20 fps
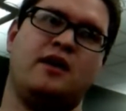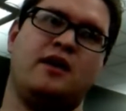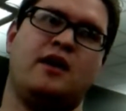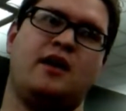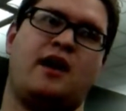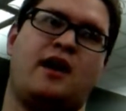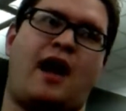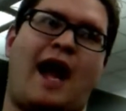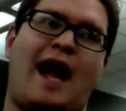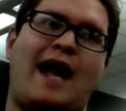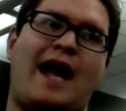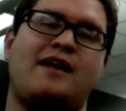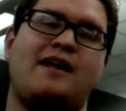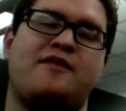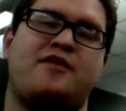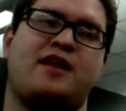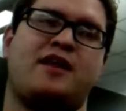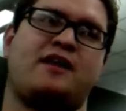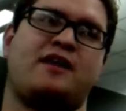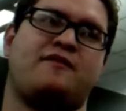I could think
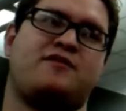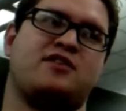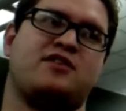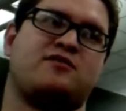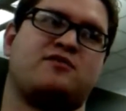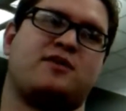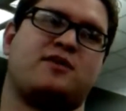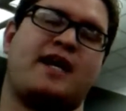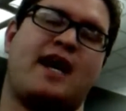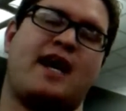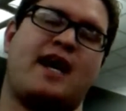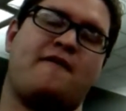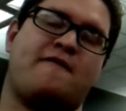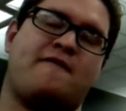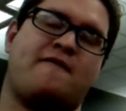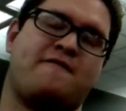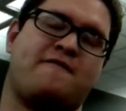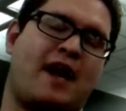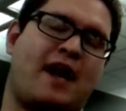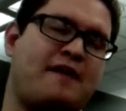of just right now
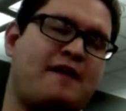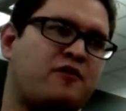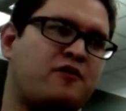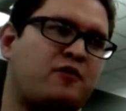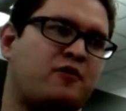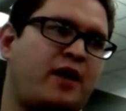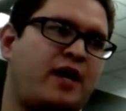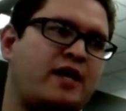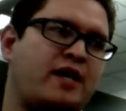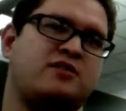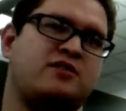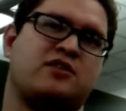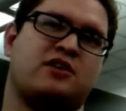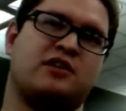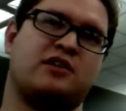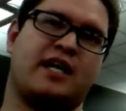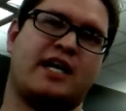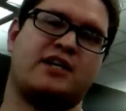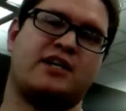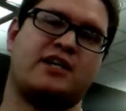5 different ways to use a
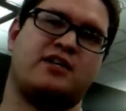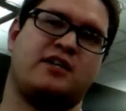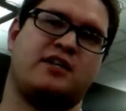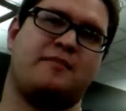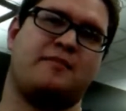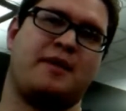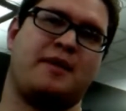collection in a baking